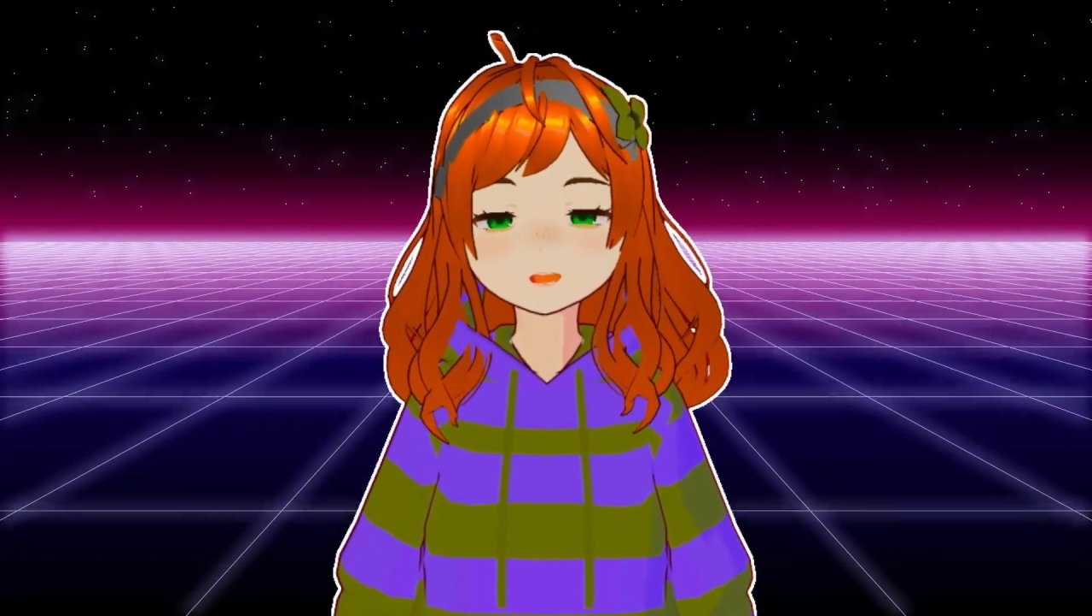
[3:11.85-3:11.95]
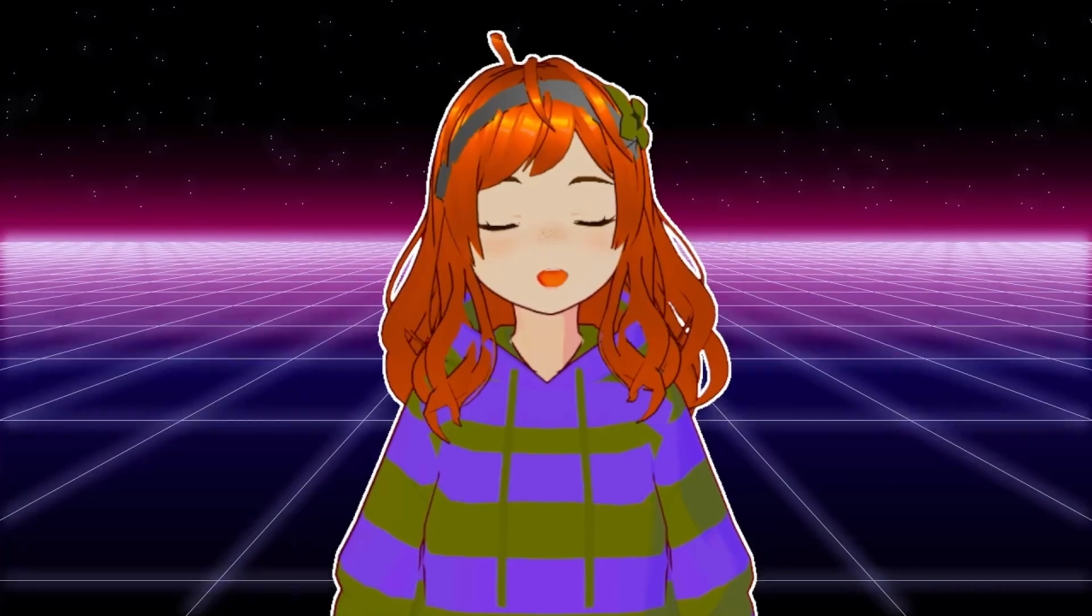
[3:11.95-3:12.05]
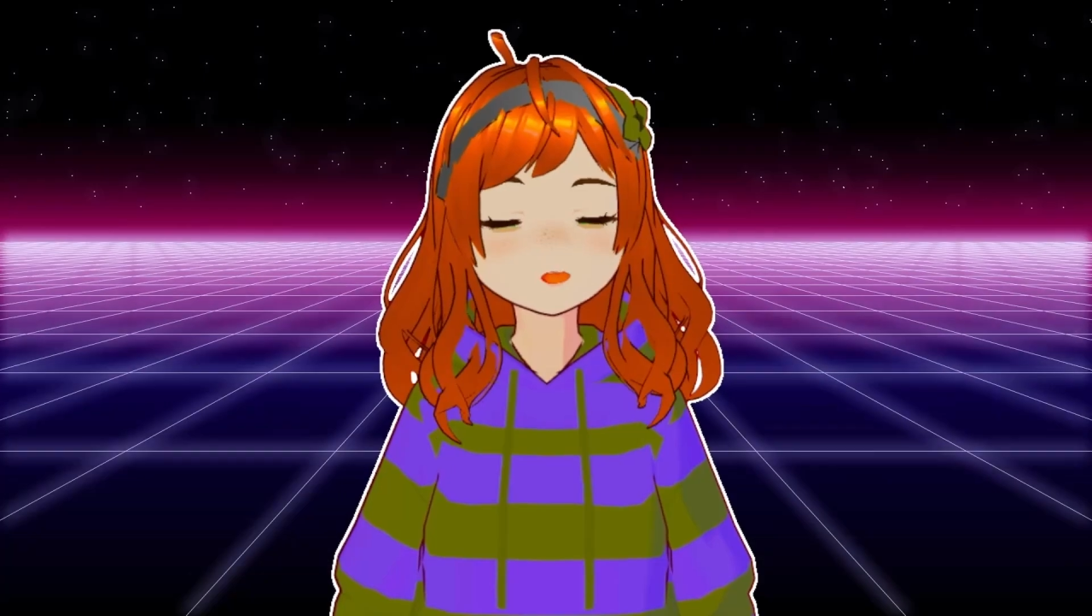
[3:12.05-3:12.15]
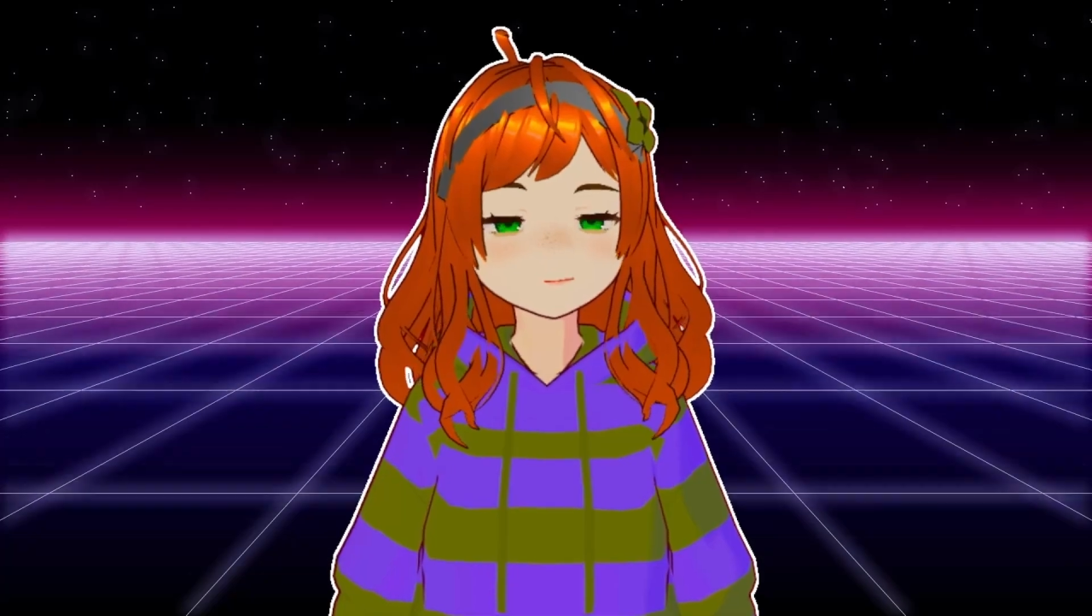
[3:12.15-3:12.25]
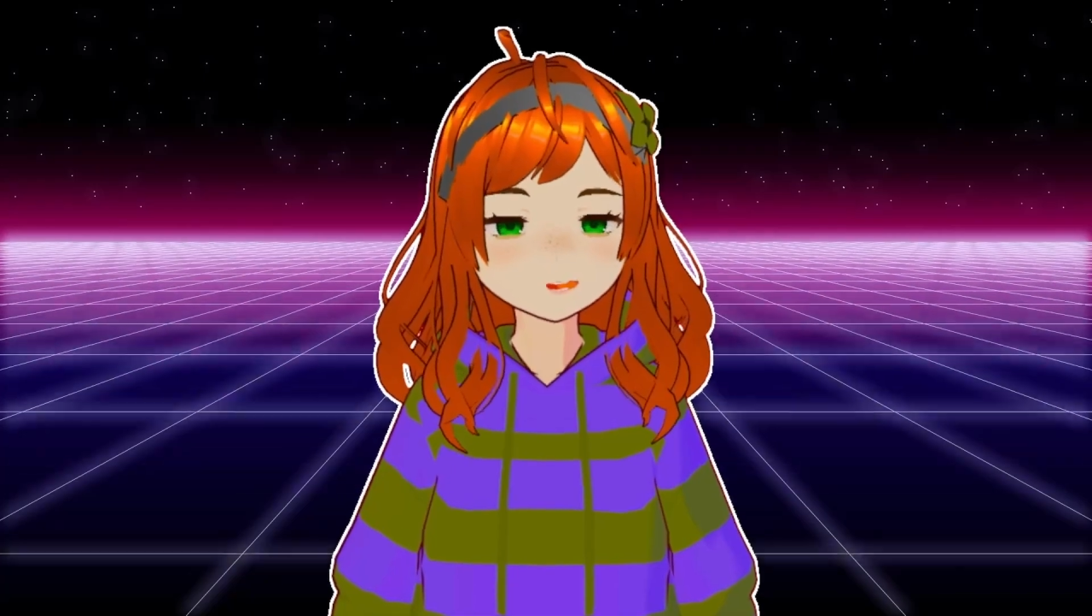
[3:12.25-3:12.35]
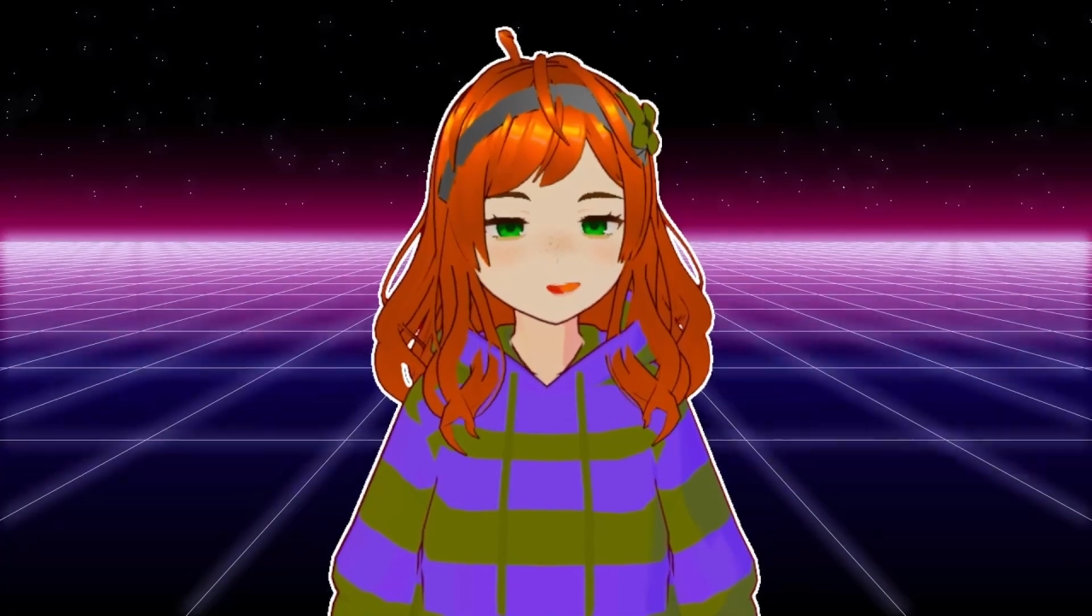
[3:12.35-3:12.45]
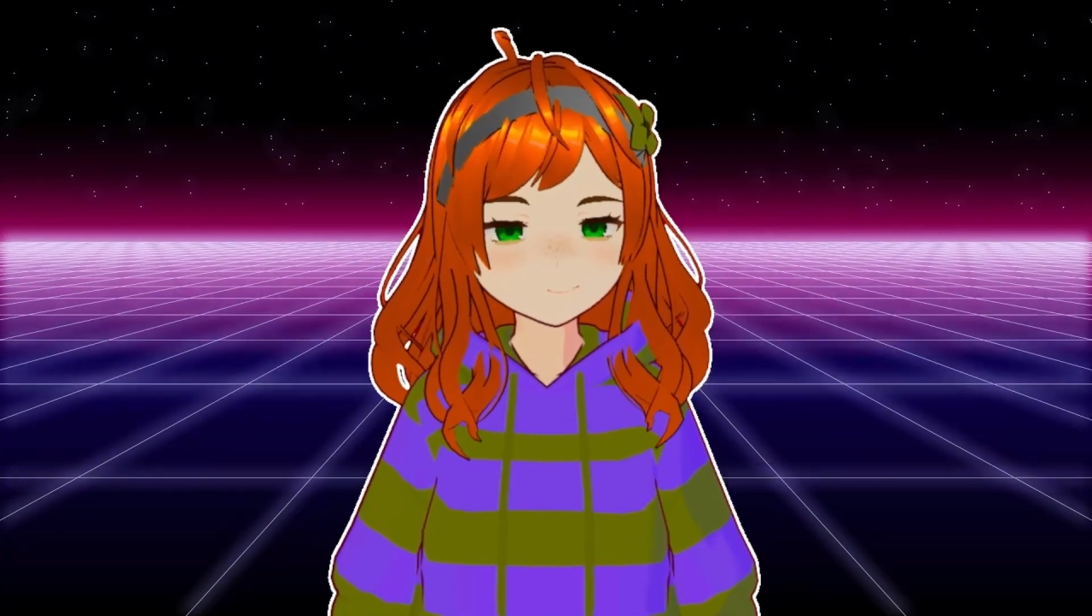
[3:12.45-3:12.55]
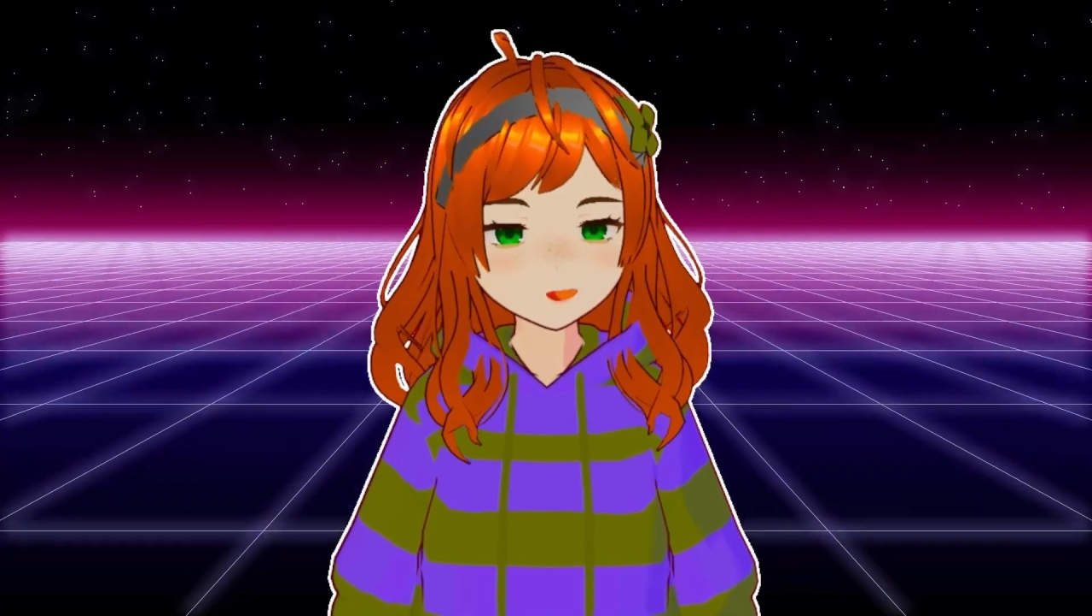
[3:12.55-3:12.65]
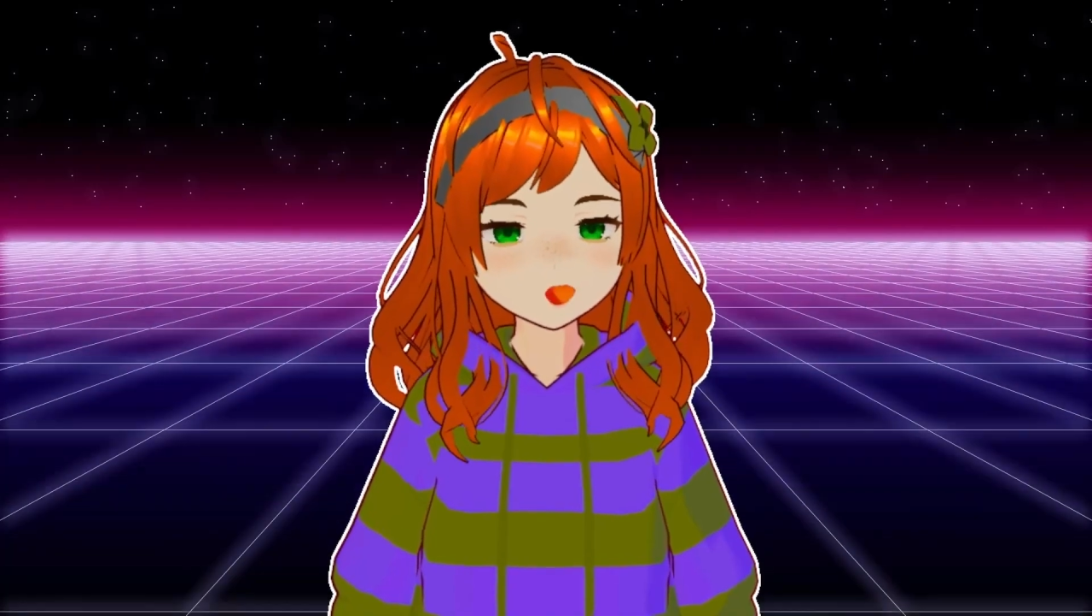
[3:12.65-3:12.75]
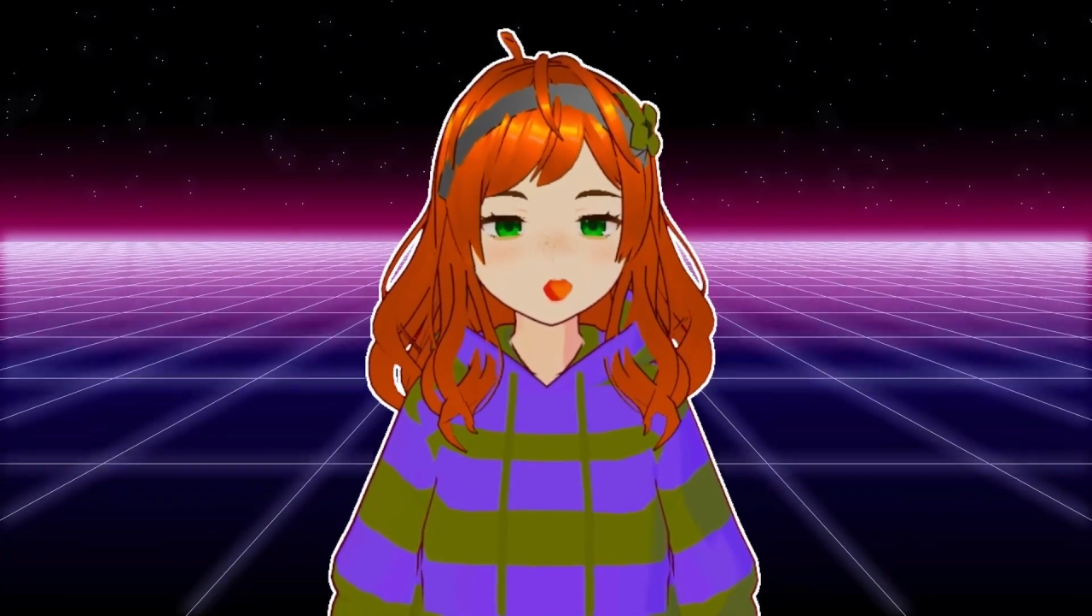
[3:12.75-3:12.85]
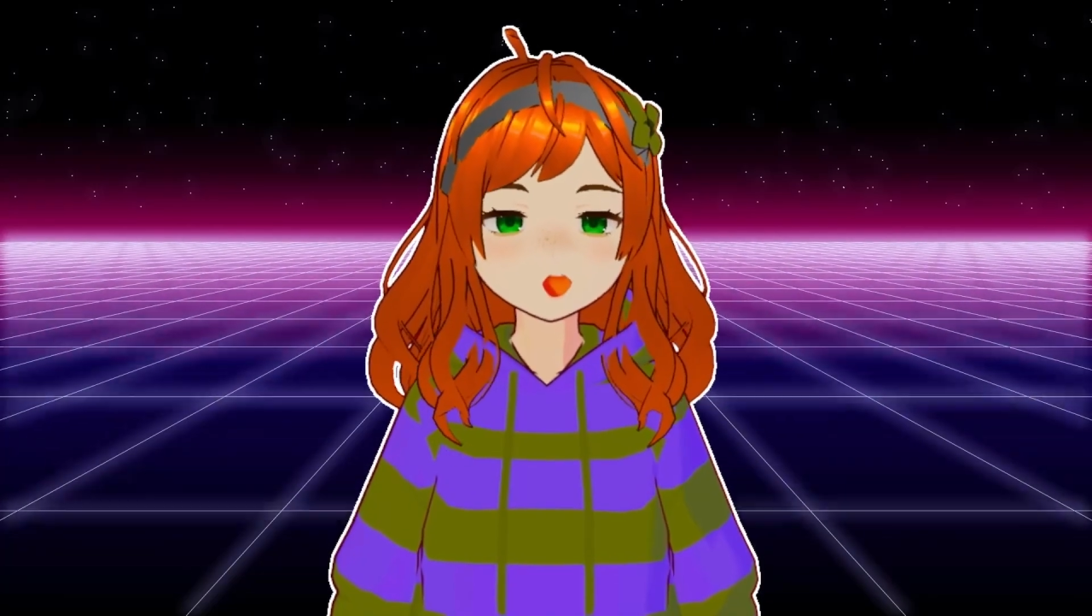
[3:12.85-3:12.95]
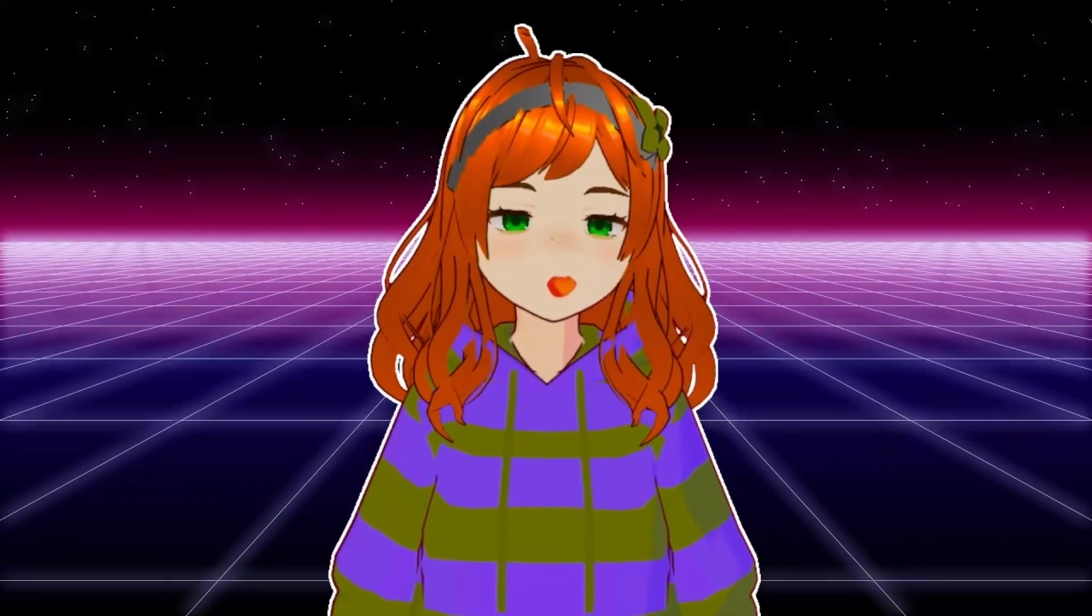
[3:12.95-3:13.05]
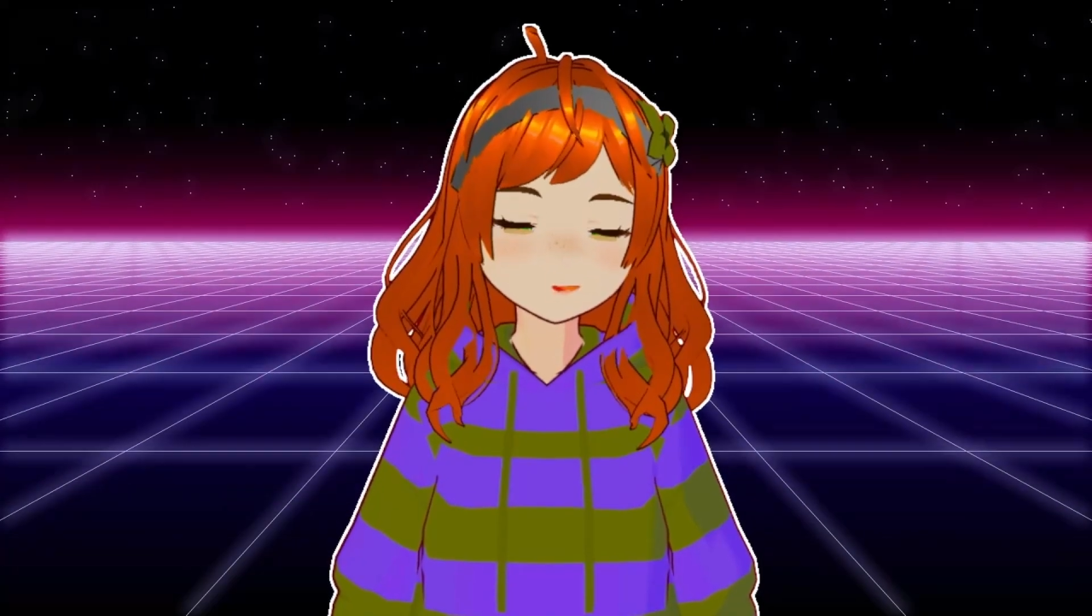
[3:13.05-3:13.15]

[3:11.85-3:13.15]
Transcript: of queering the child,